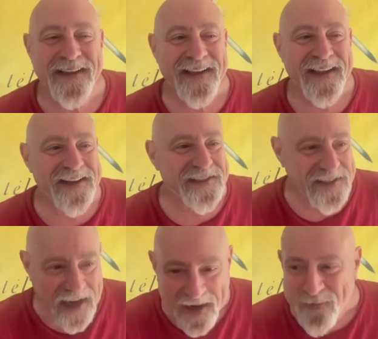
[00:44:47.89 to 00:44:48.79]
He just
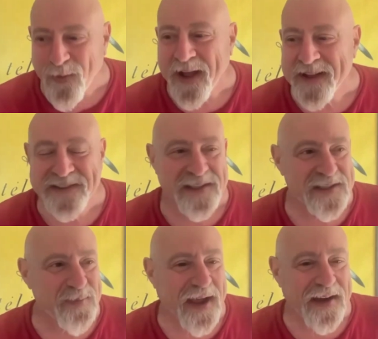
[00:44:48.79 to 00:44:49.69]
gave Woz the
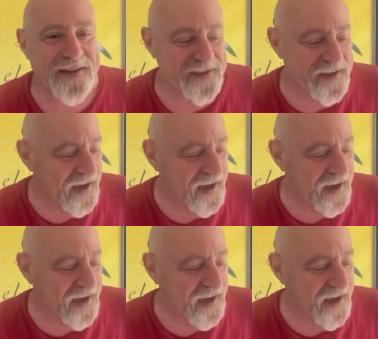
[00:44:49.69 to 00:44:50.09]
specs,